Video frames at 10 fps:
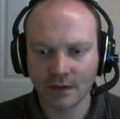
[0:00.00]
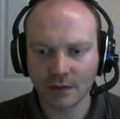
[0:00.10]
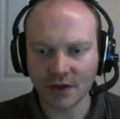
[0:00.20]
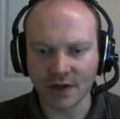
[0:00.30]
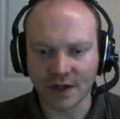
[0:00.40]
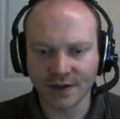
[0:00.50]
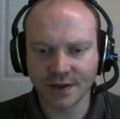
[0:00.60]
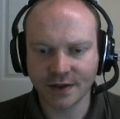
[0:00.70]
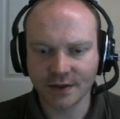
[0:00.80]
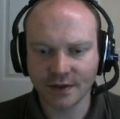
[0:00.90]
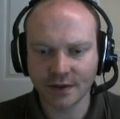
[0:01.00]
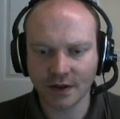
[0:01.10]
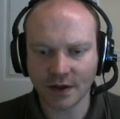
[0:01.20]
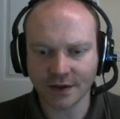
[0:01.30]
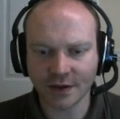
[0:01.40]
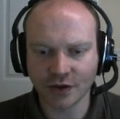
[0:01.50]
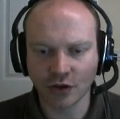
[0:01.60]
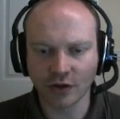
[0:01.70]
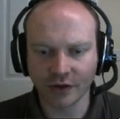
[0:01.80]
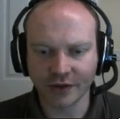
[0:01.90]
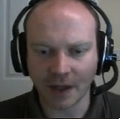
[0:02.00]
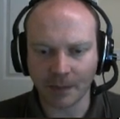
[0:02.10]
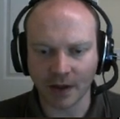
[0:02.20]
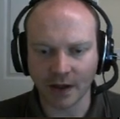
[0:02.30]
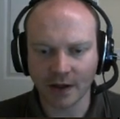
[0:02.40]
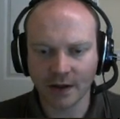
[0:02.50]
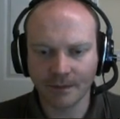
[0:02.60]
Well, there is. It's a jungle sapling